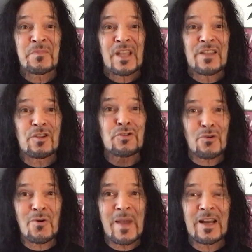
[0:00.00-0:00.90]
And the
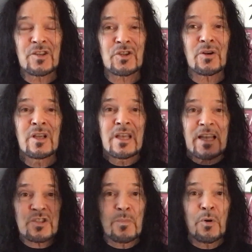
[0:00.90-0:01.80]
tour manager
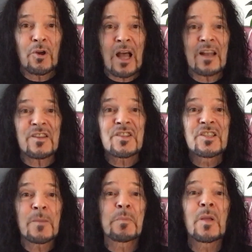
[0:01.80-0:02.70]
has to put on his
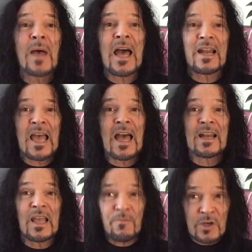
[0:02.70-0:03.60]
diplomat
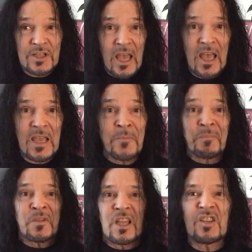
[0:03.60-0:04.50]
hat every day
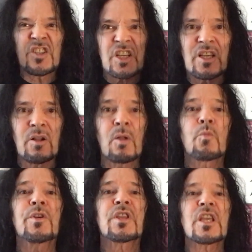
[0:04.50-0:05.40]
and deal
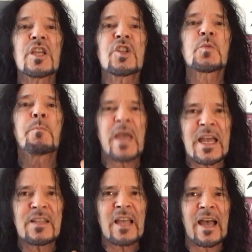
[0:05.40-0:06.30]
with each
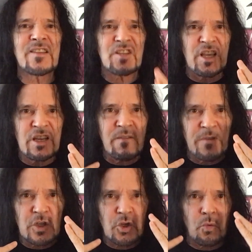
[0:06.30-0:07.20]
band guy's
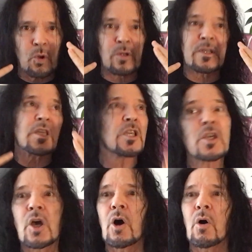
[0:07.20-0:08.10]
individual
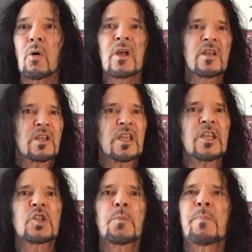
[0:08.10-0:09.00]
ego,
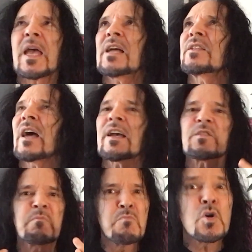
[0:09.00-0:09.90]
each band guy's
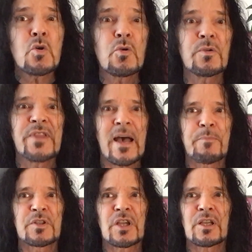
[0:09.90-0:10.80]
mood that
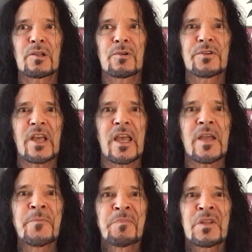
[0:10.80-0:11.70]
particular day,
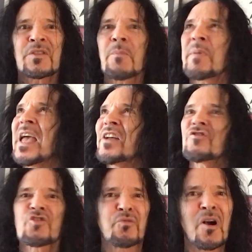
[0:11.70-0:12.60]
the band
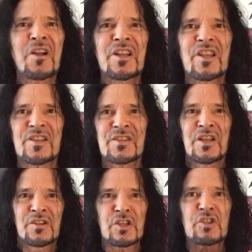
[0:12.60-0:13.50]
drunkenness,
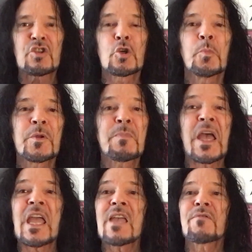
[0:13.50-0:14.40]
the stupid
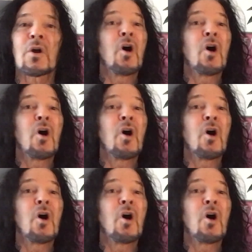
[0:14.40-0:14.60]
behavior,